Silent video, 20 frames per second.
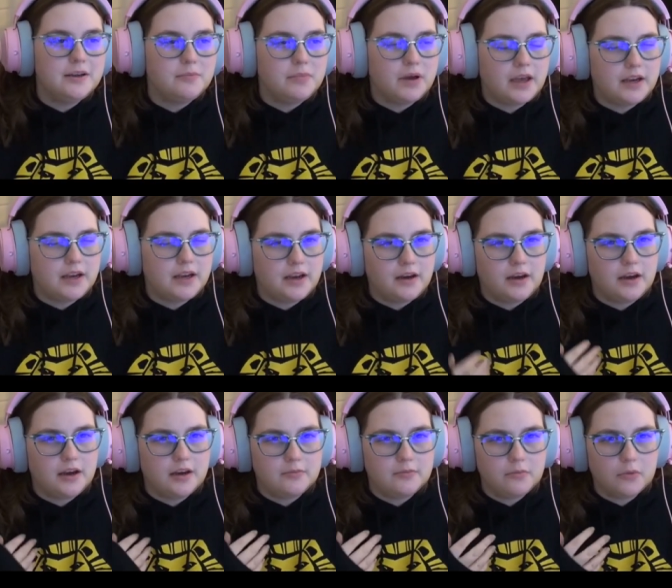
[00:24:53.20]
mm-hmm. but
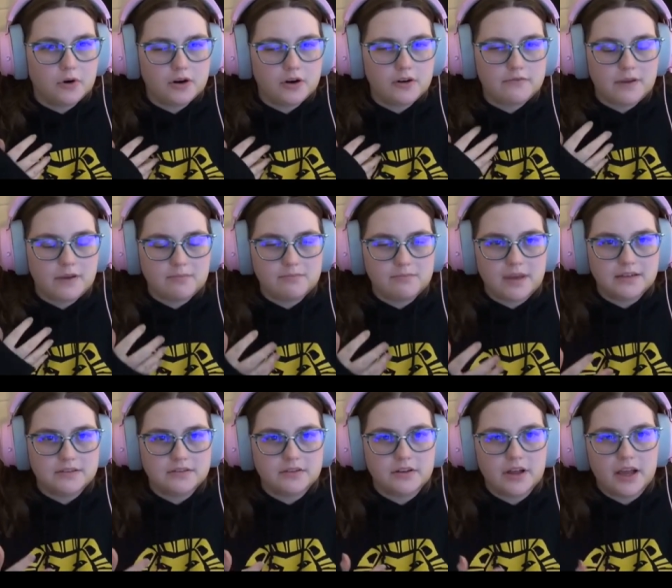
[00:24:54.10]
uh more of a
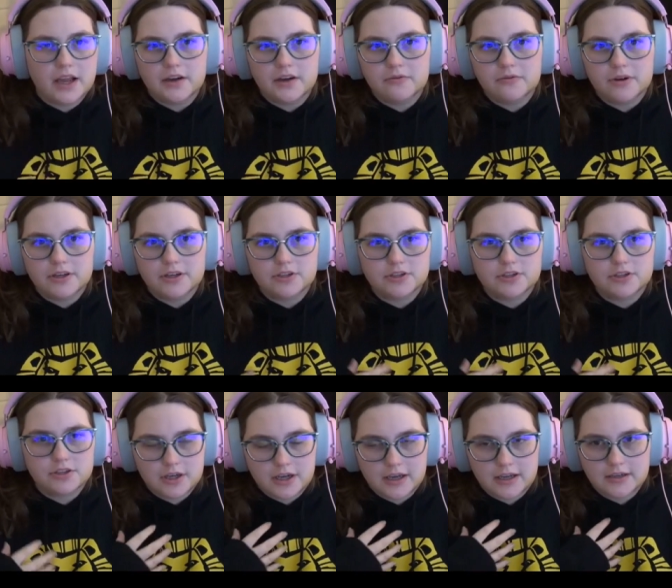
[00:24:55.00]
mental
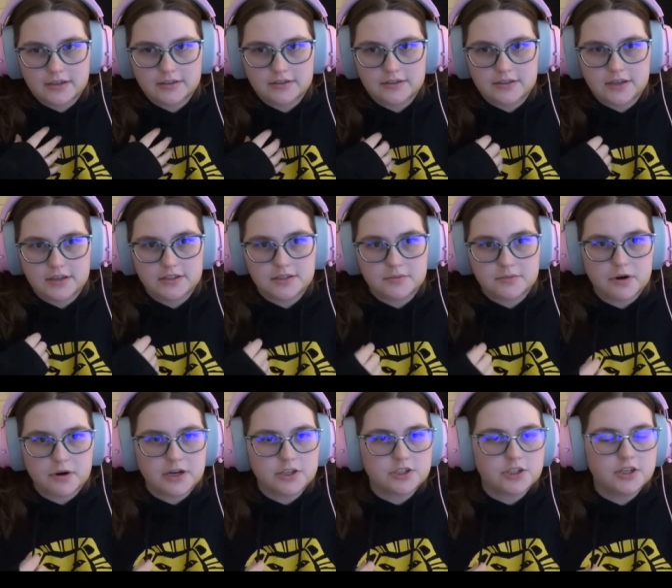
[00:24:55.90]
anguish and a
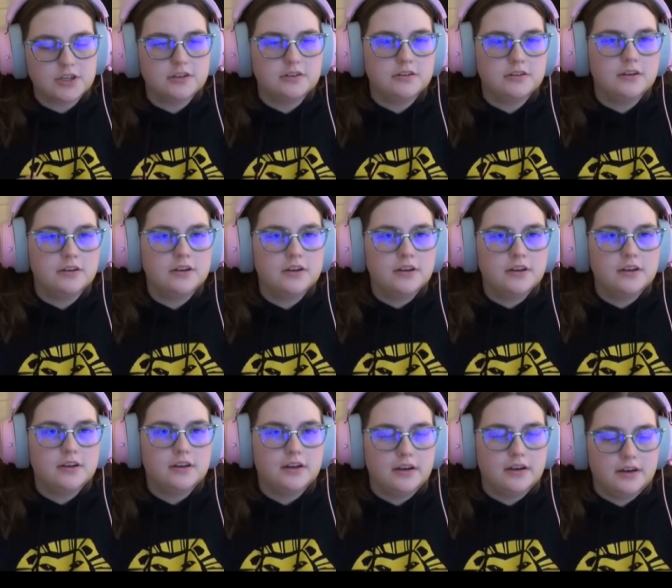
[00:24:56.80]
depression
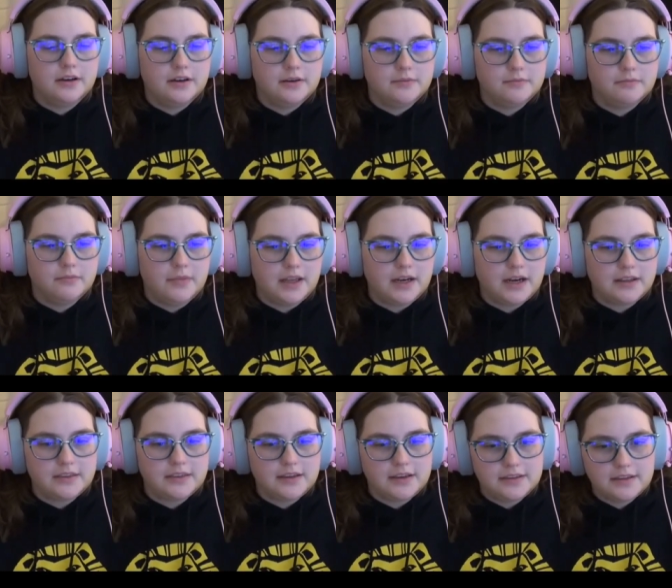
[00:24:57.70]
um and
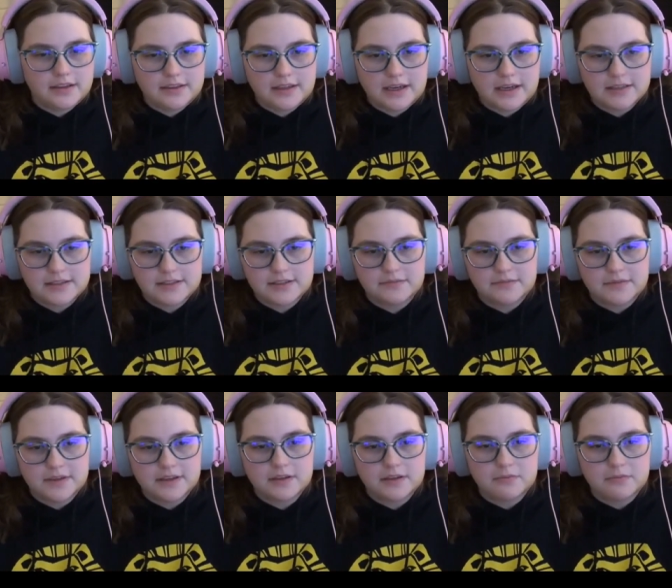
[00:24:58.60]
i think that that's
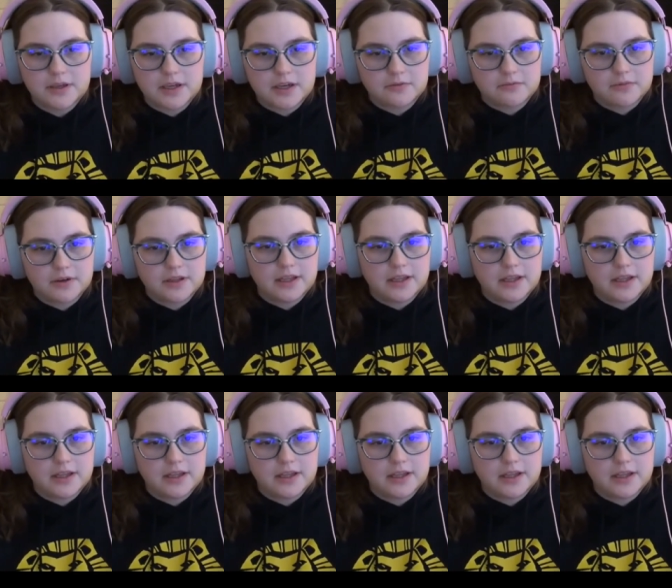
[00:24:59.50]
something that we can